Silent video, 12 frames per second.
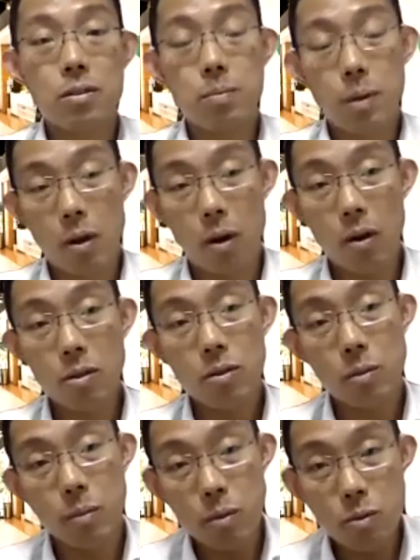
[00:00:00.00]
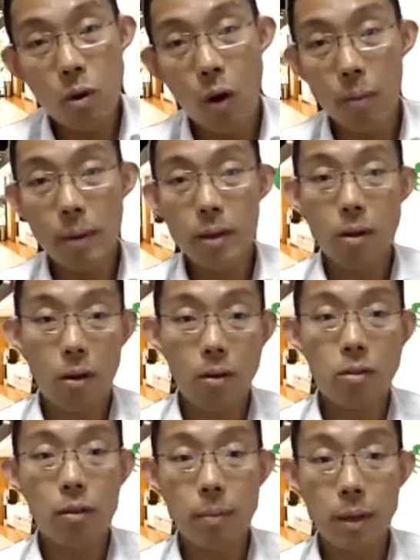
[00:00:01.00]
because the most common
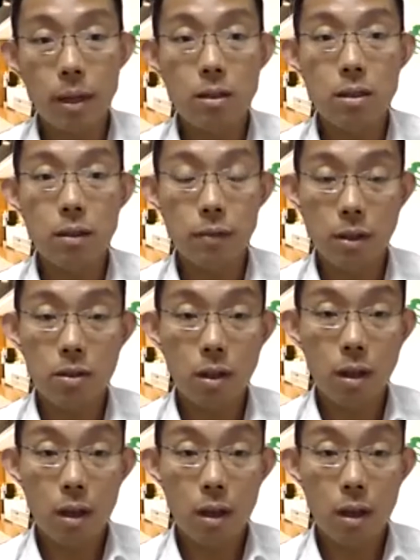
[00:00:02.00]
cause of pain and stiffness